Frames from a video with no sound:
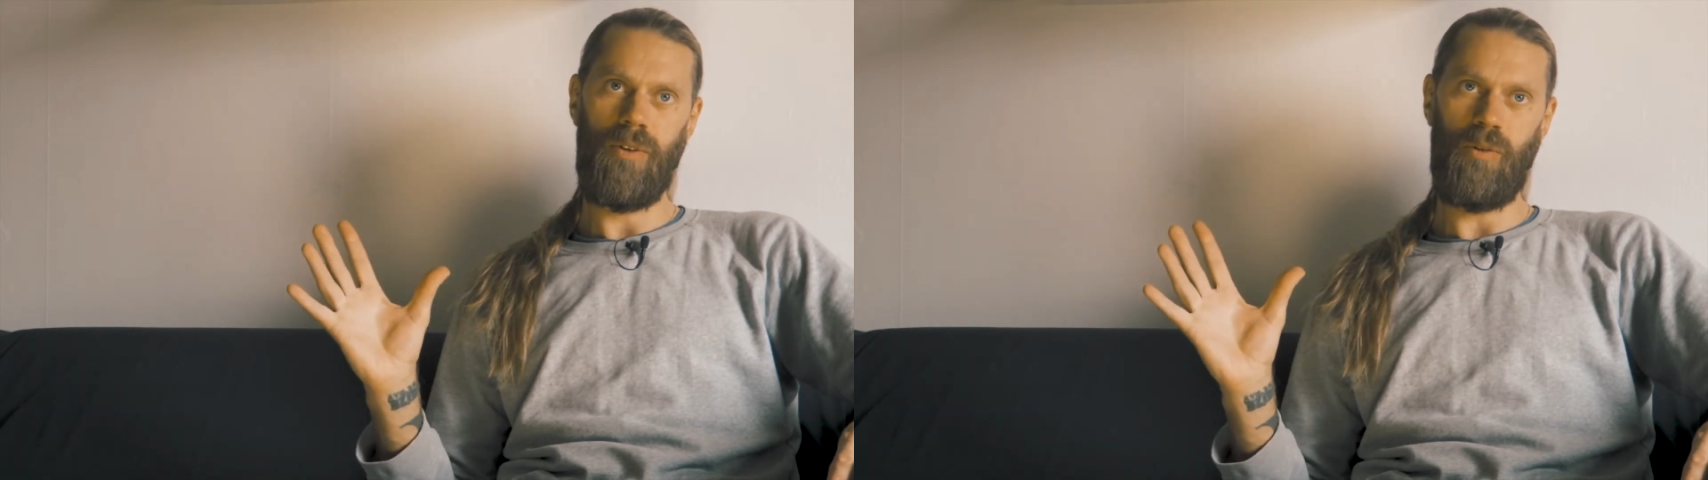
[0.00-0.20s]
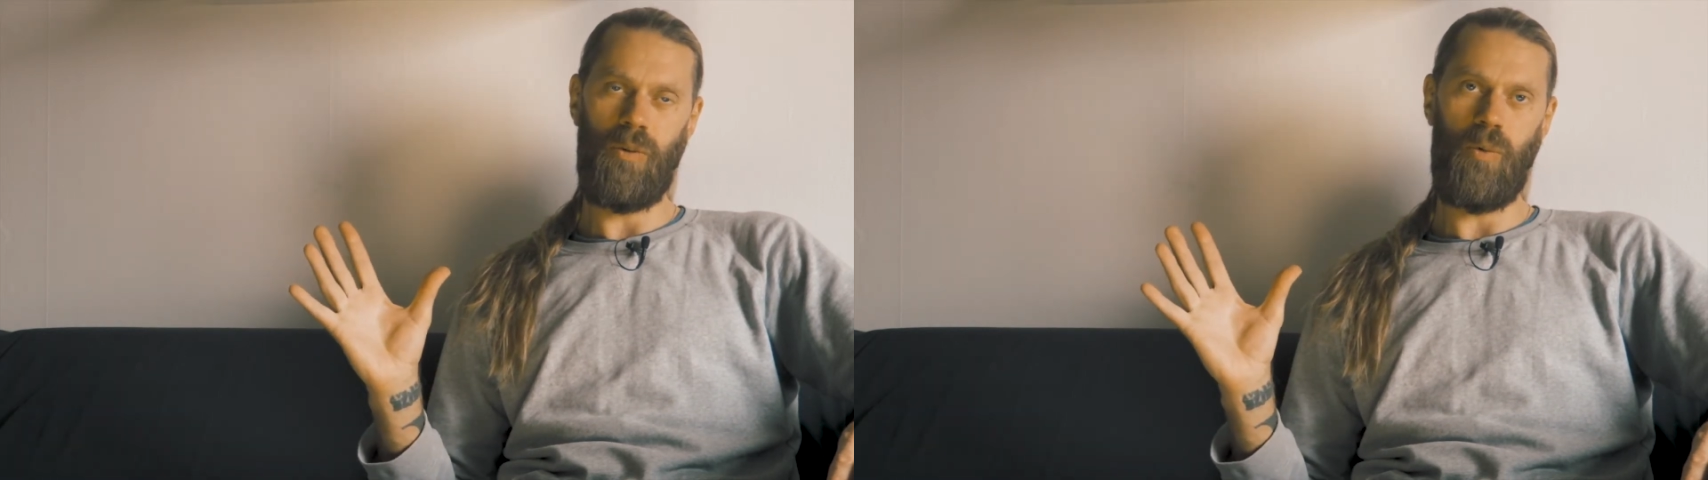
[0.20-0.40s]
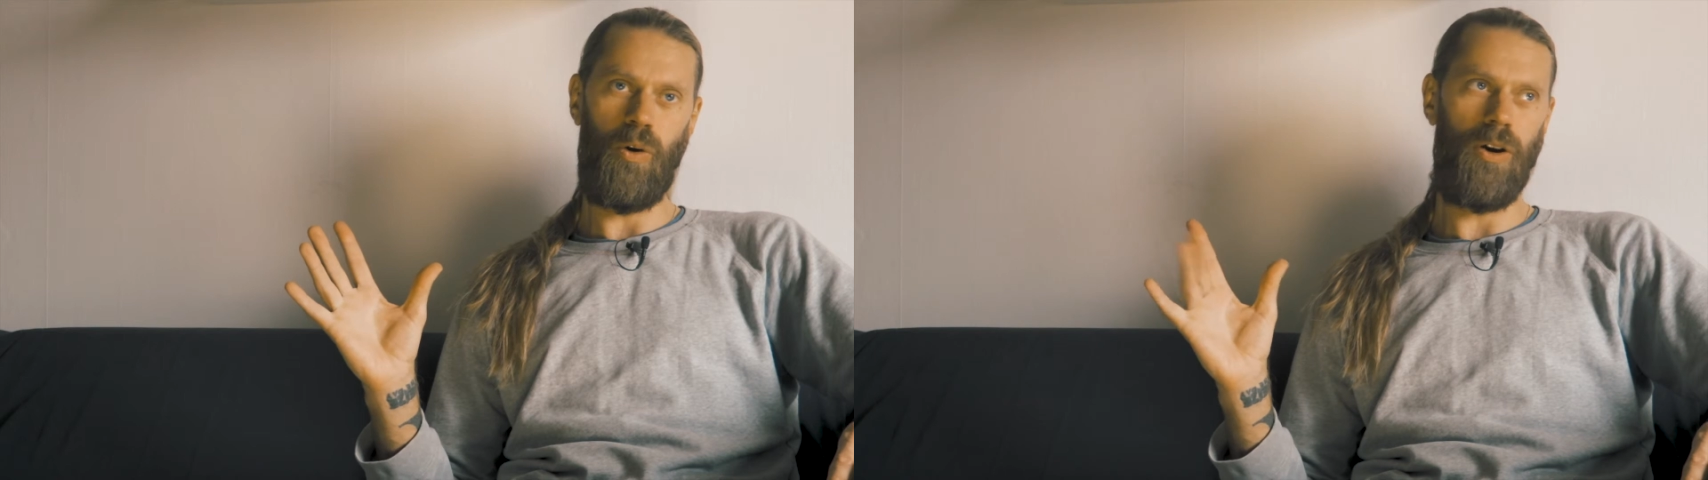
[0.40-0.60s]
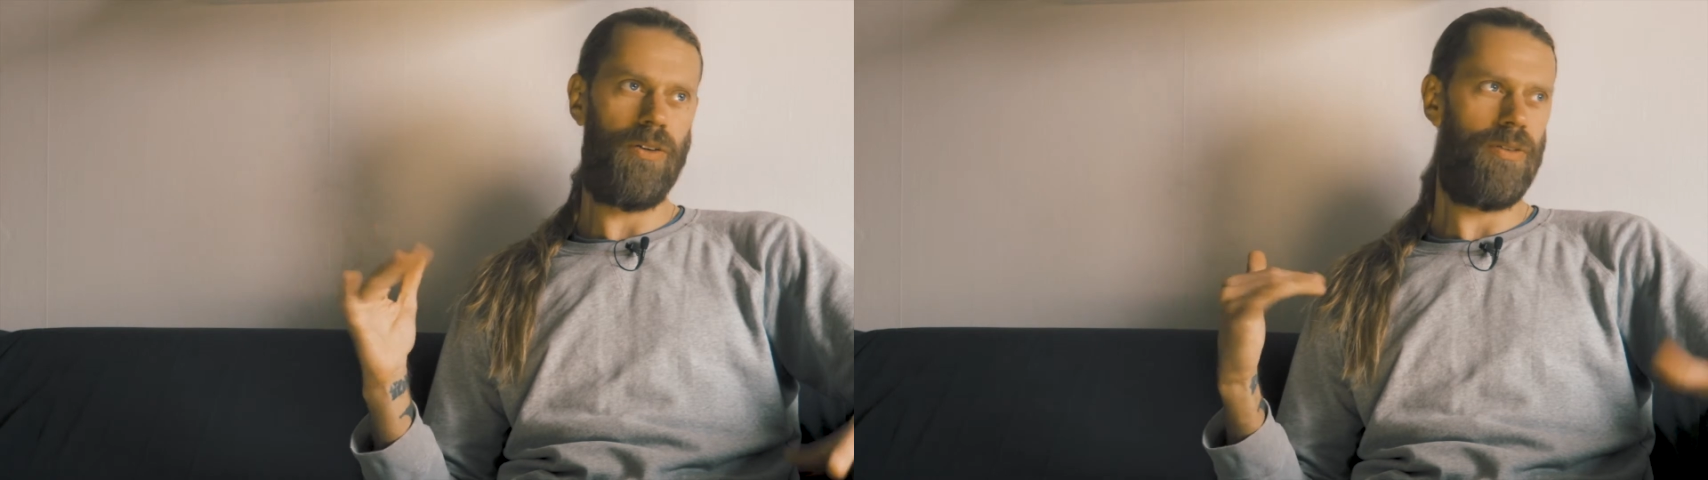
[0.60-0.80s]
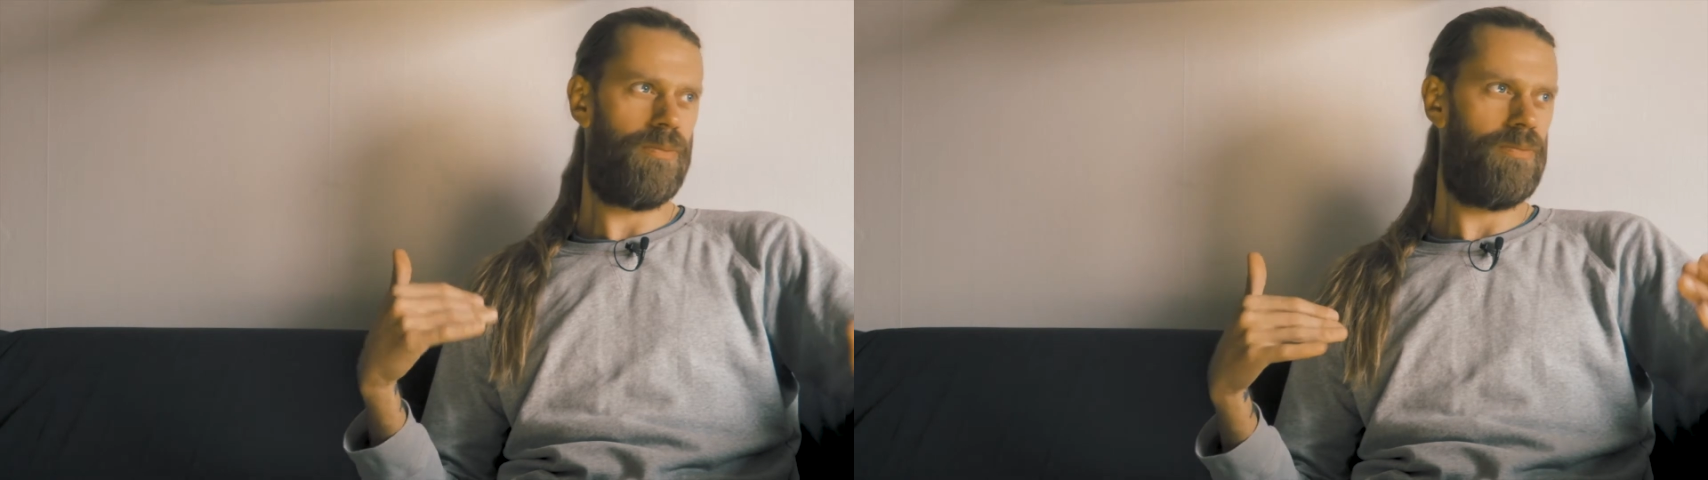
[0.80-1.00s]

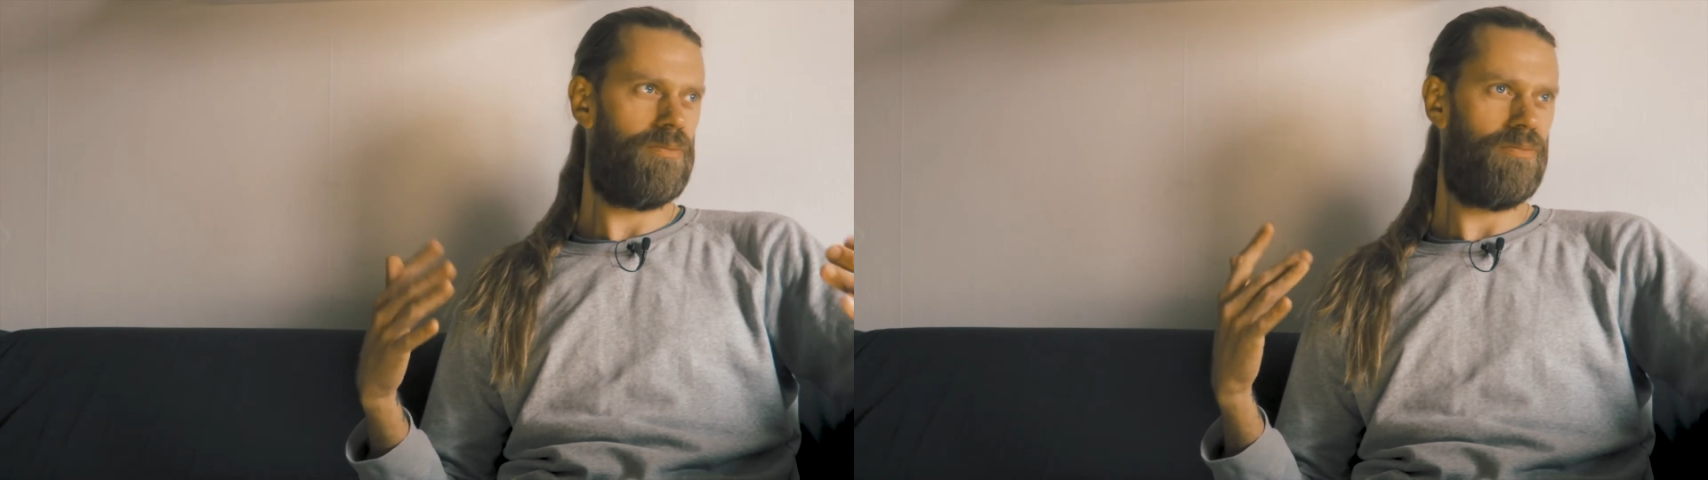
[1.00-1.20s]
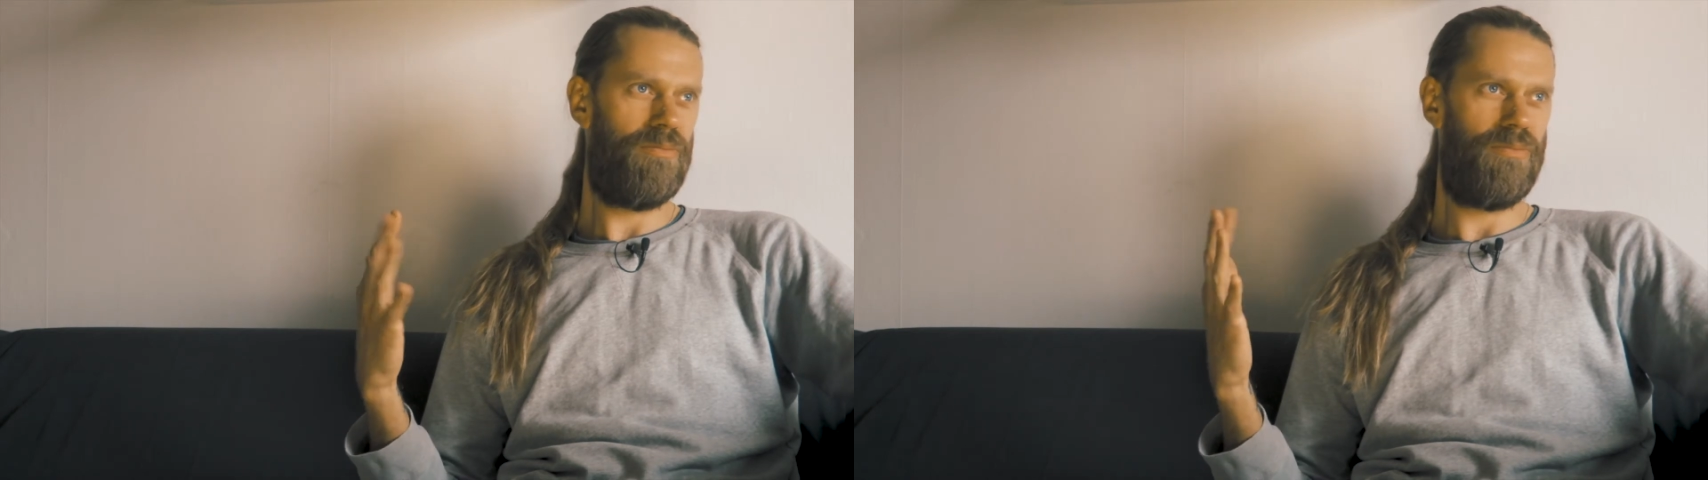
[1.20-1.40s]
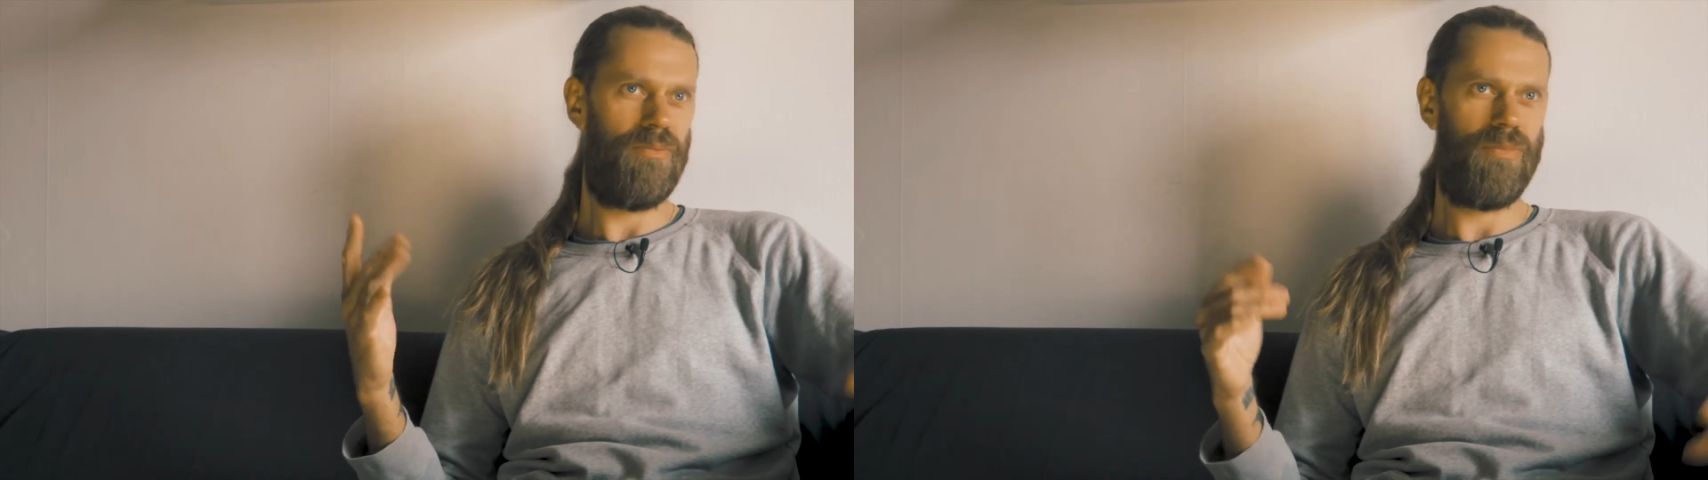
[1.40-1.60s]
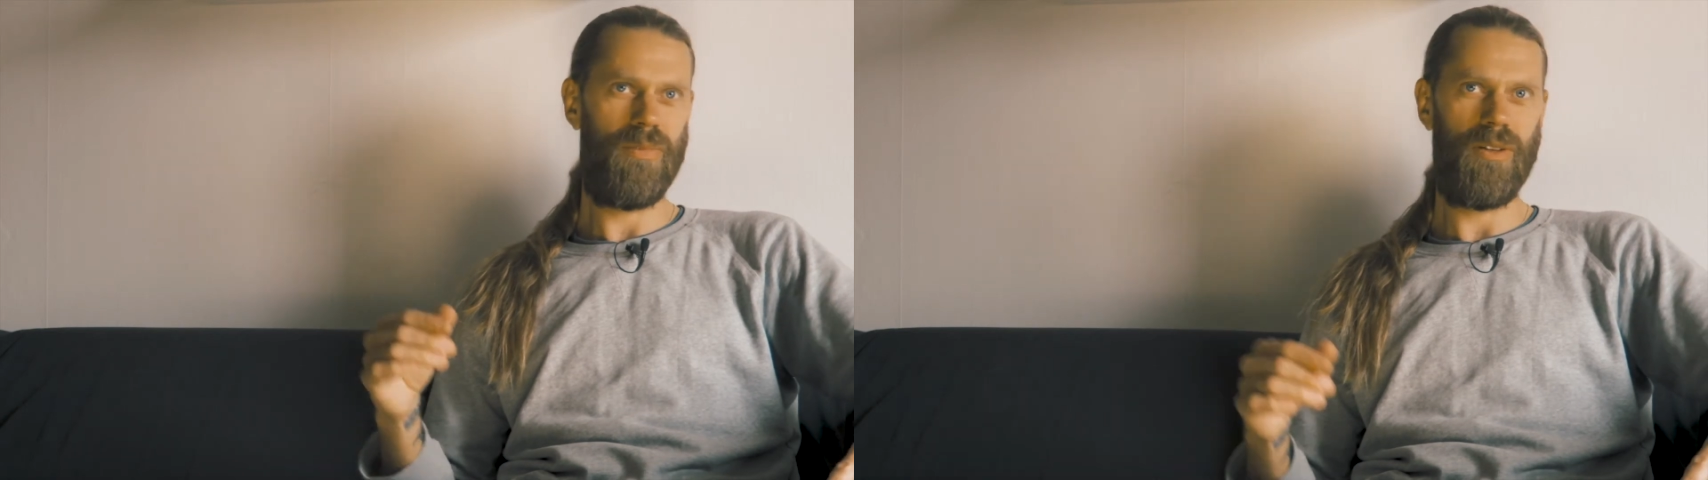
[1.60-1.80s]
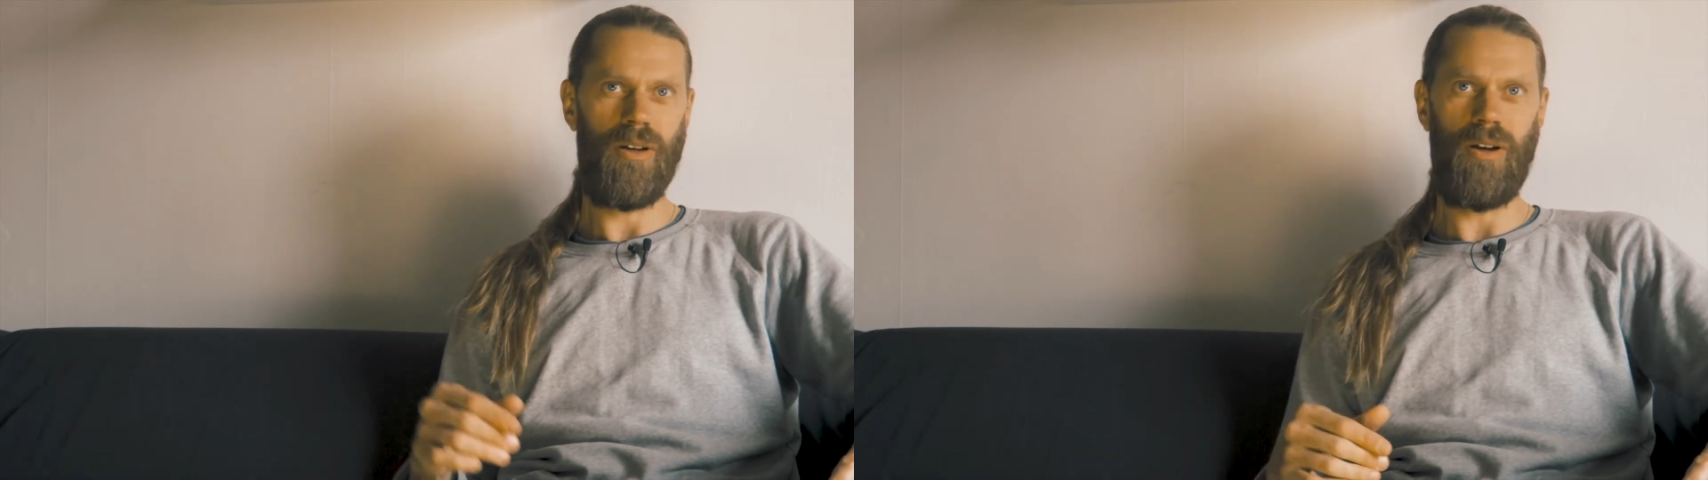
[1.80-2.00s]
reward
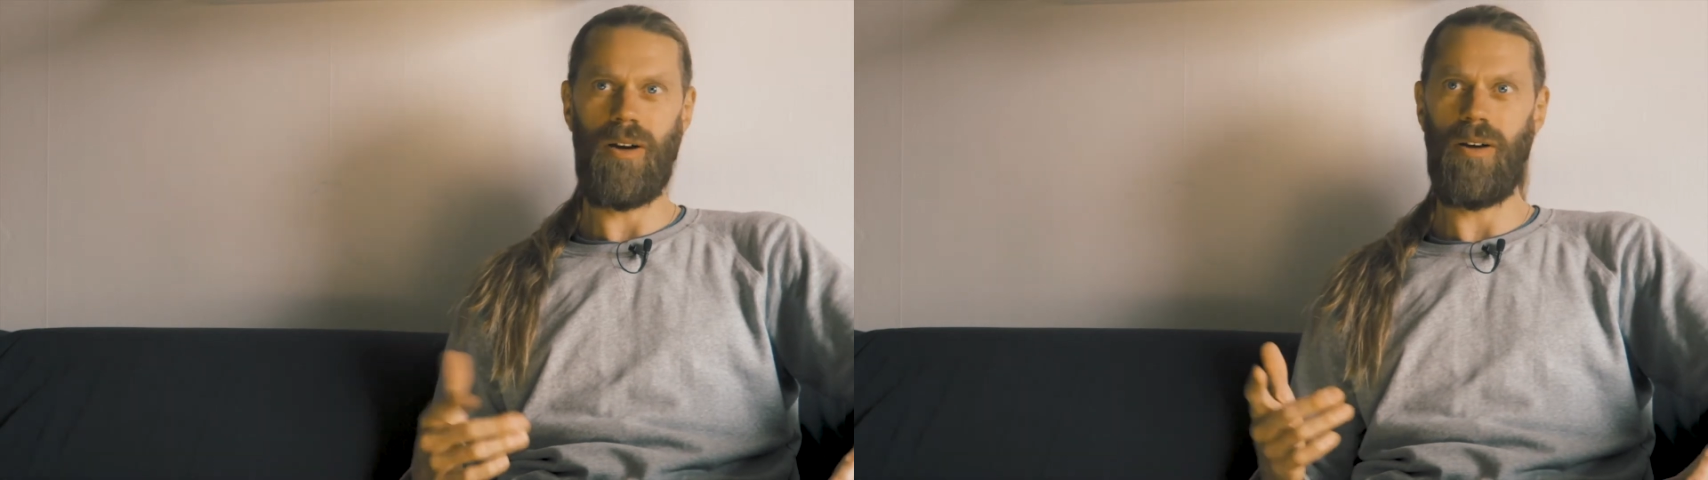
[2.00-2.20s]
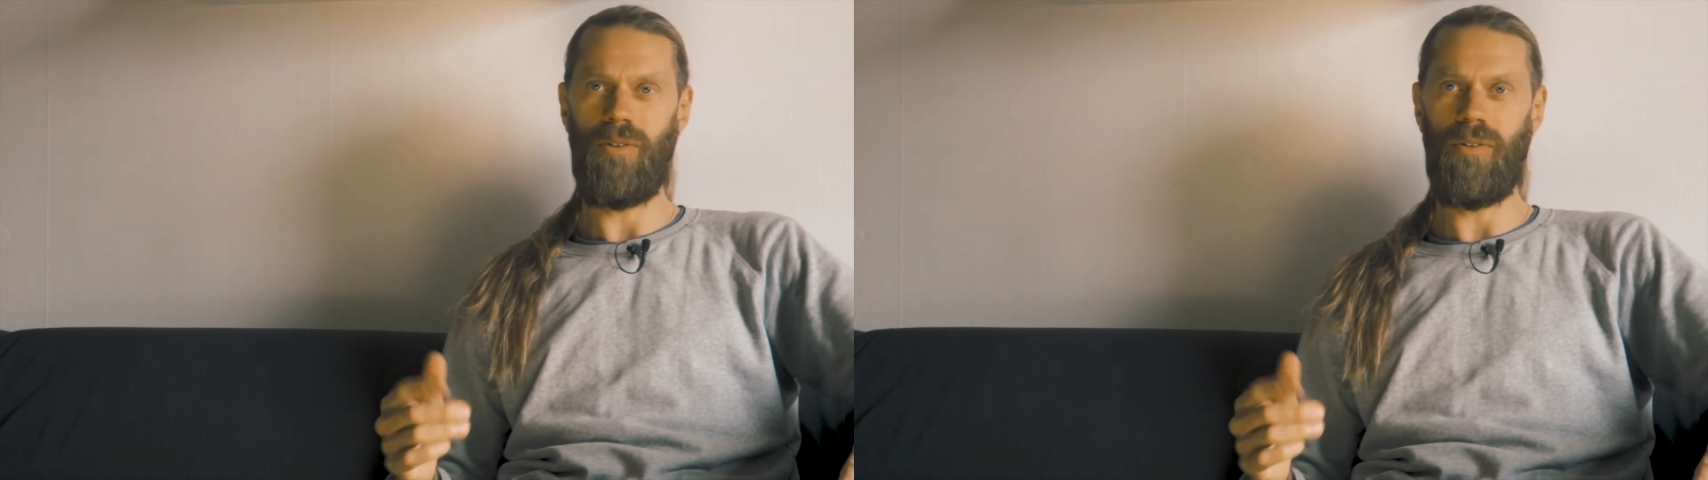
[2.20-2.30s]
or